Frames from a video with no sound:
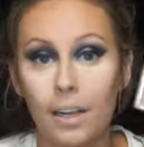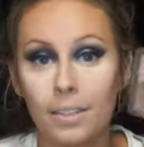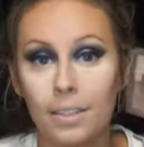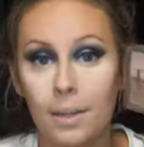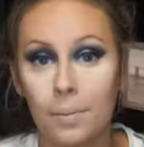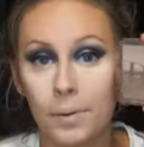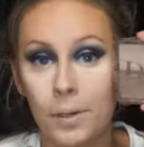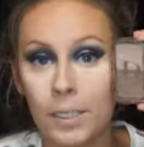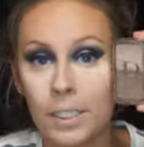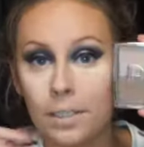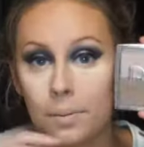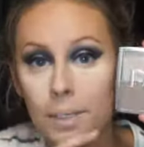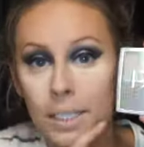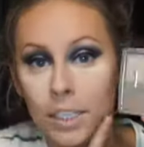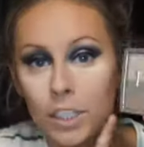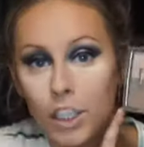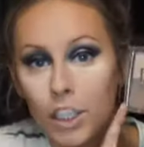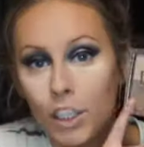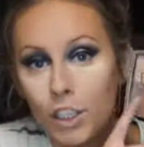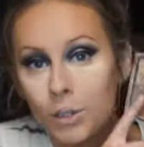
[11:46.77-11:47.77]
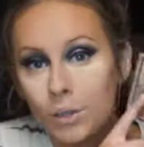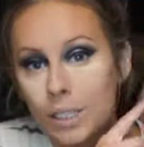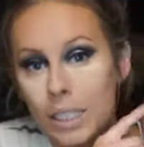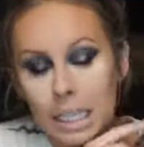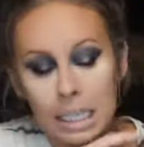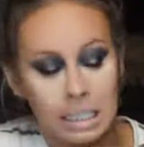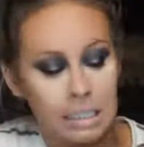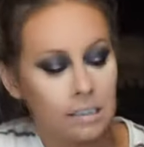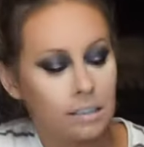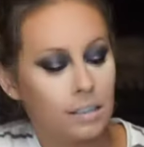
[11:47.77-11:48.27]
Next, I'm going to be
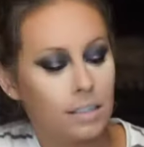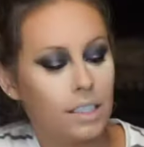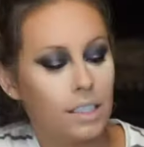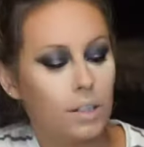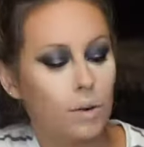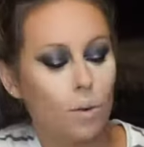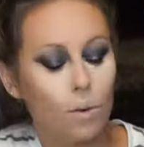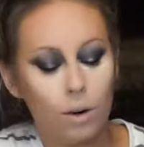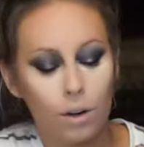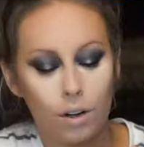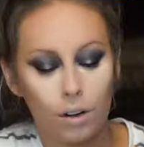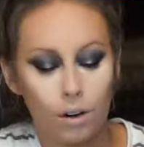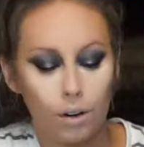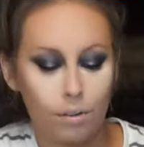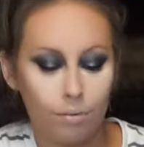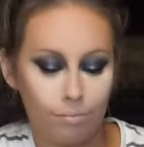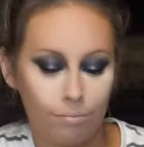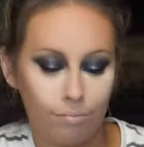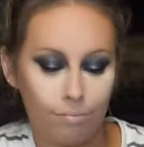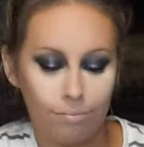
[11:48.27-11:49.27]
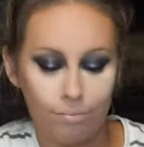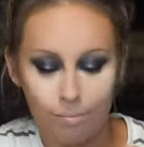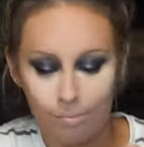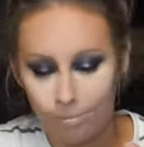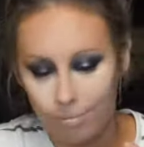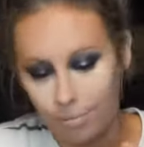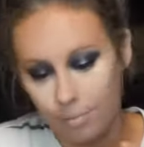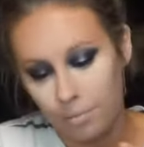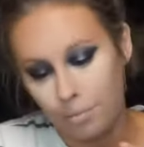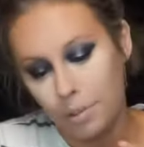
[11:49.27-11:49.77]
using this Dior
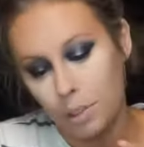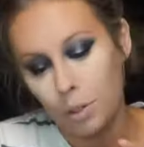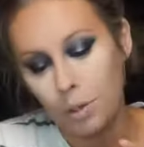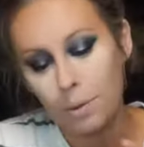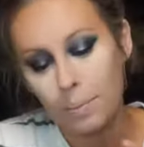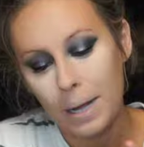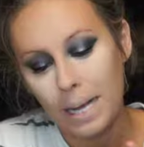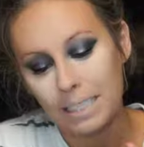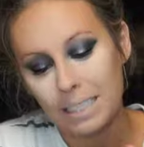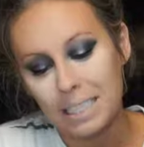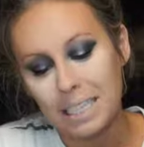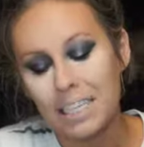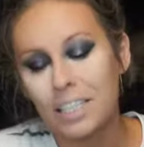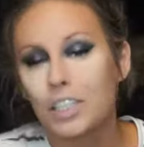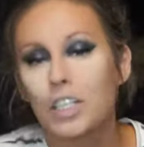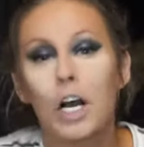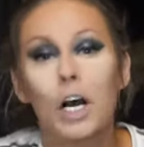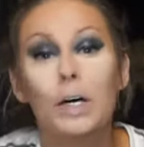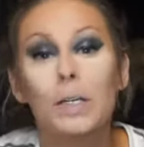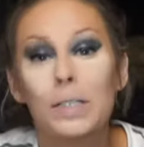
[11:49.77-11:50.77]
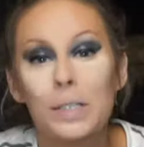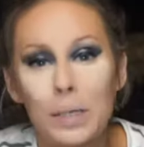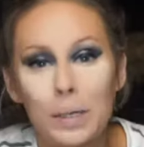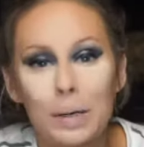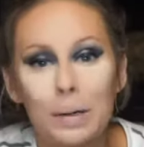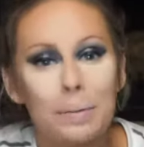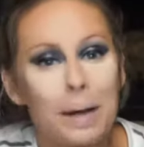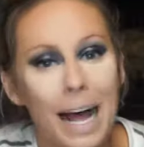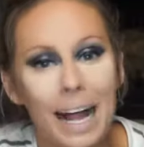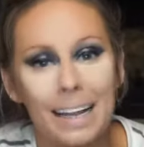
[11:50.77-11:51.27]
Backstage
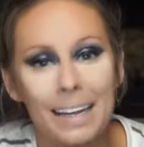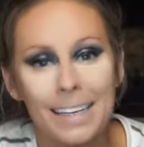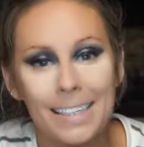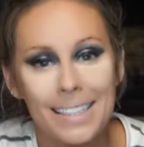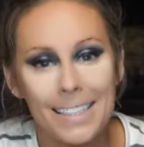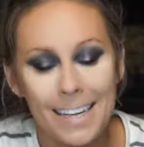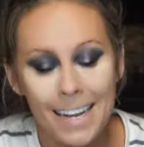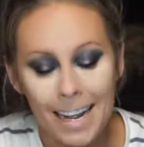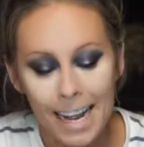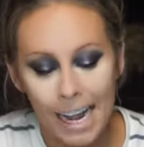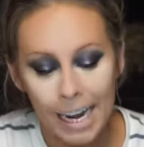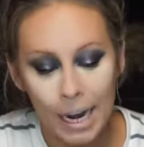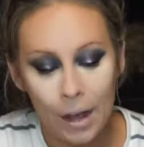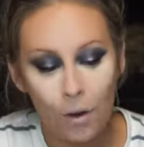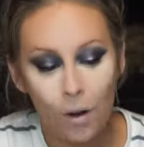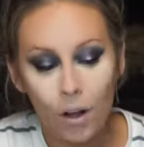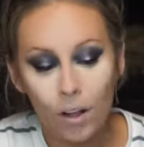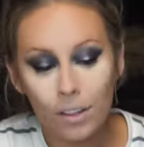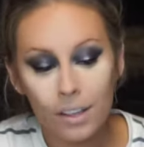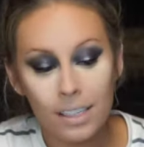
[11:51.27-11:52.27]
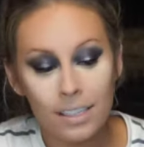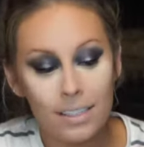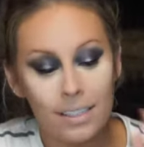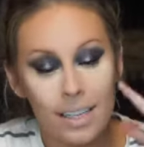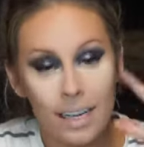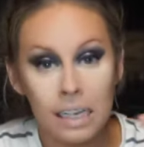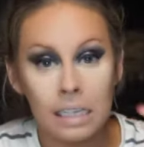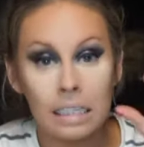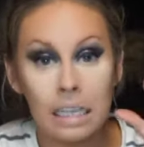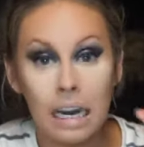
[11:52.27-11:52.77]
Contour Palette. Now, all these
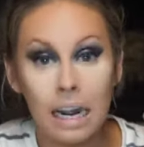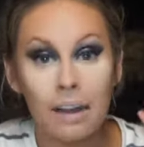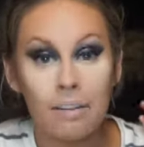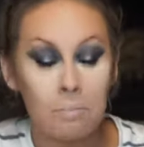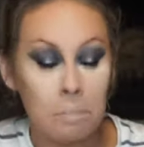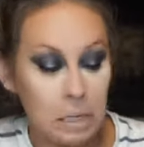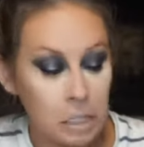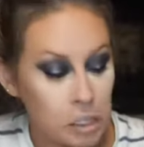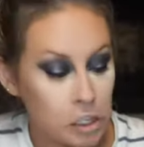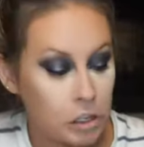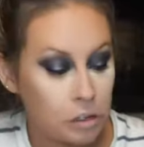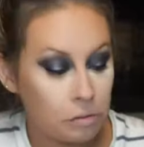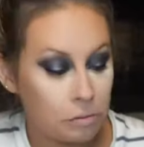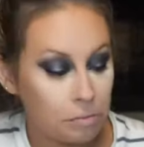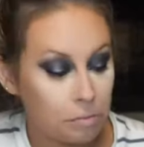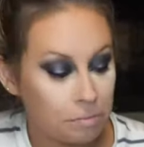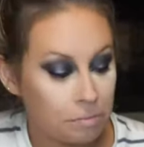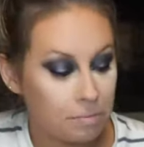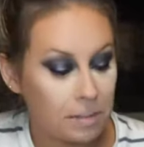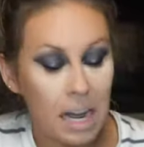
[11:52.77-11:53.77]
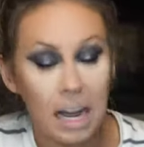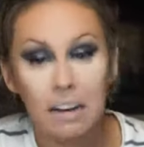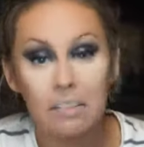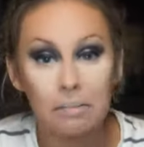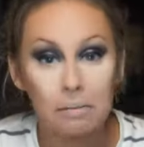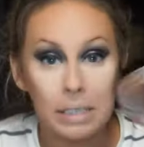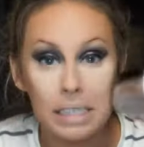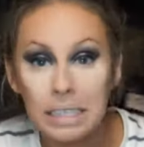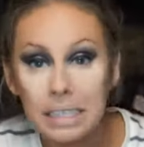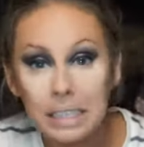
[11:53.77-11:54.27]
things that I have mentioned kind
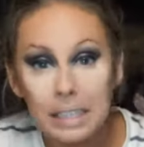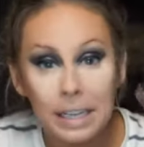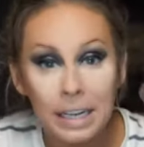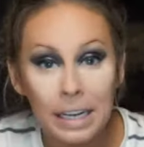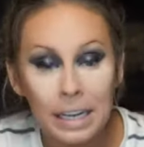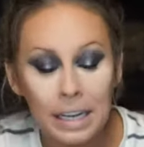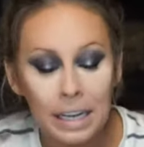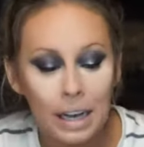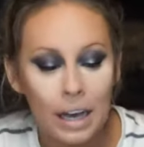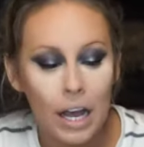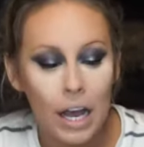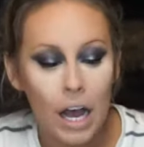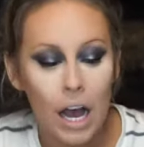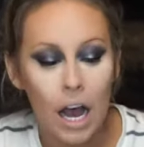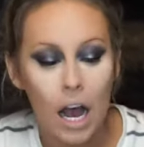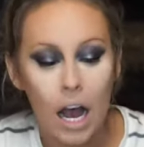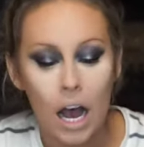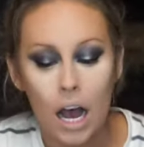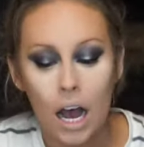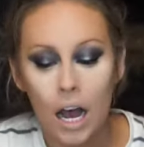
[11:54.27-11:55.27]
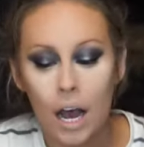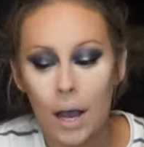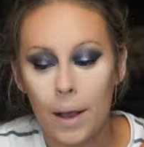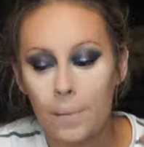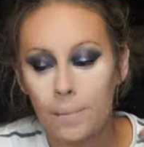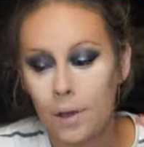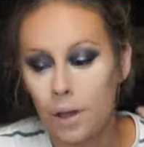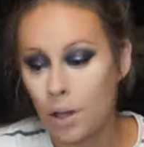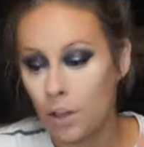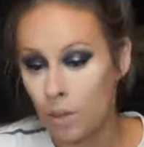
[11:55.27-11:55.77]
of recently
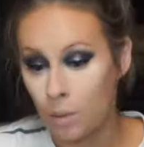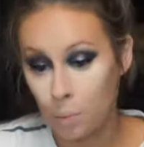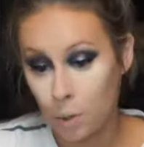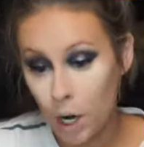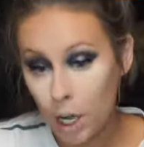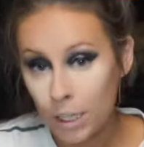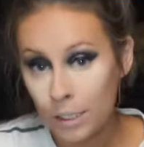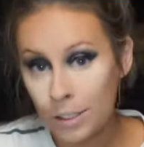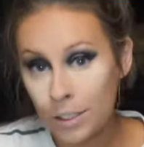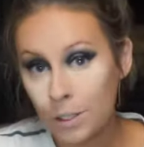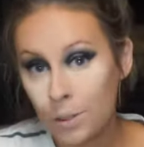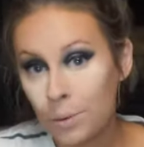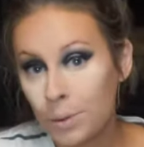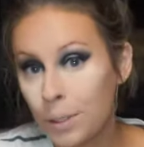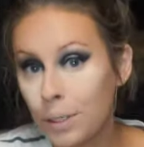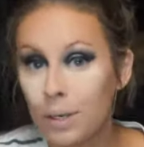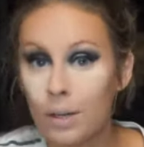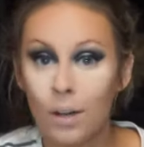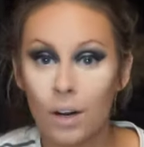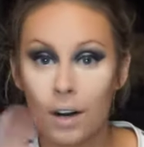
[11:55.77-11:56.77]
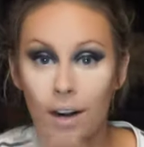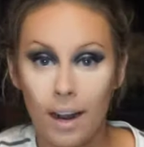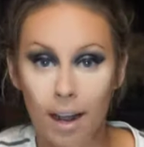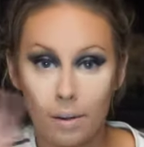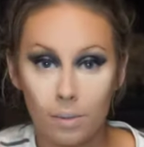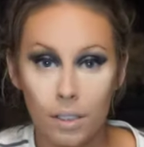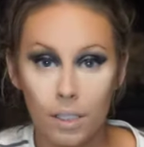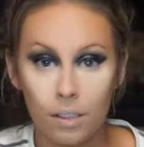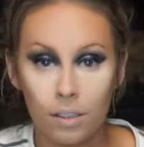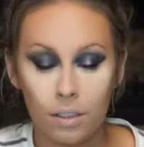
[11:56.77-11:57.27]
in the bronzer world are
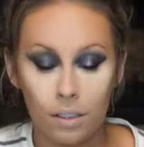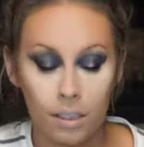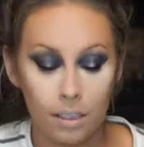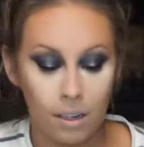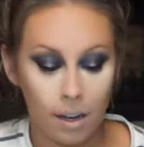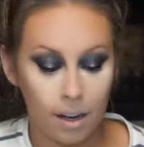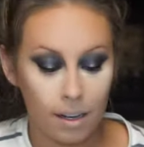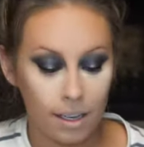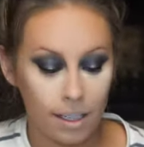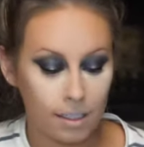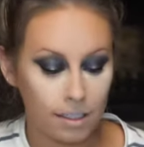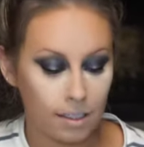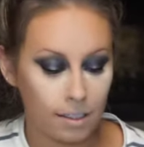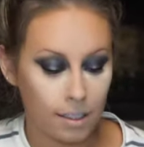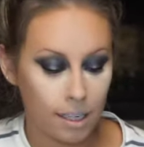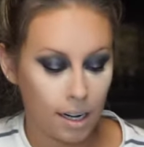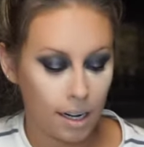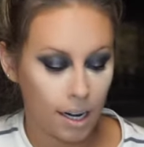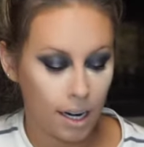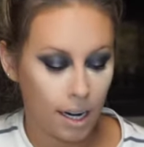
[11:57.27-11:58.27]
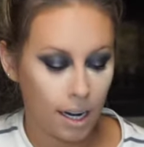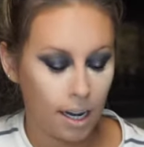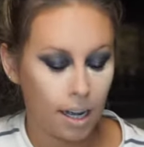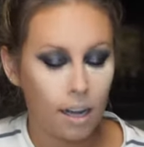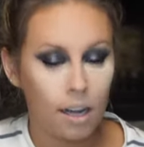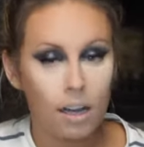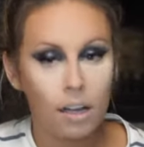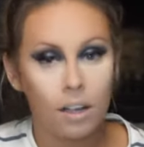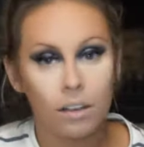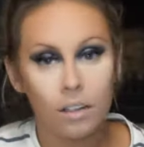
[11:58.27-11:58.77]
absolutely not necessary.
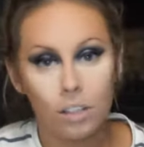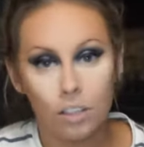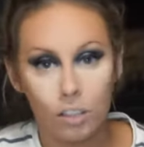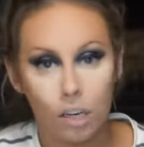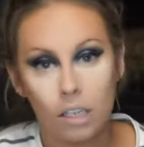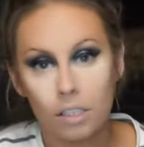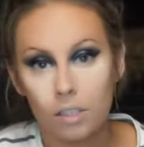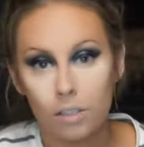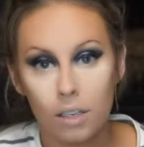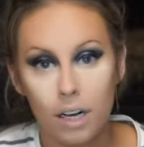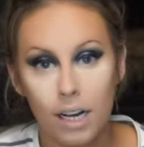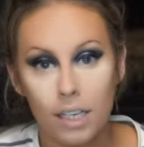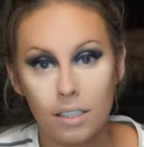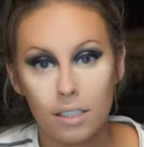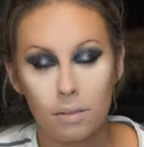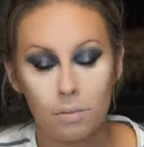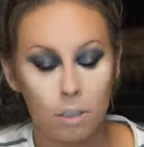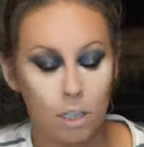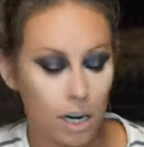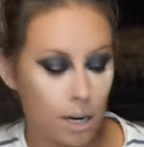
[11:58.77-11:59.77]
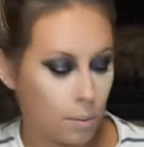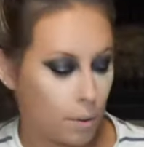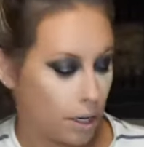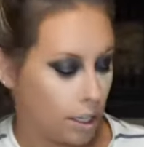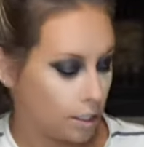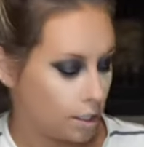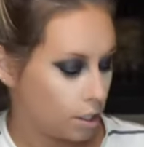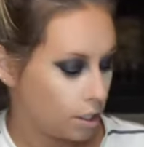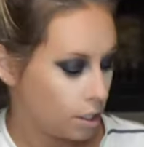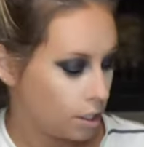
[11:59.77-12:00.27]
The drugstore has some great
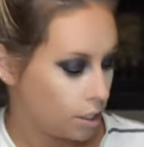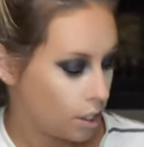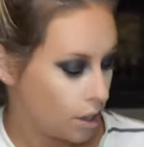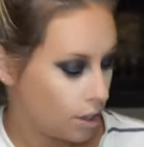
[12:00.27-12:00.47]
bronzers.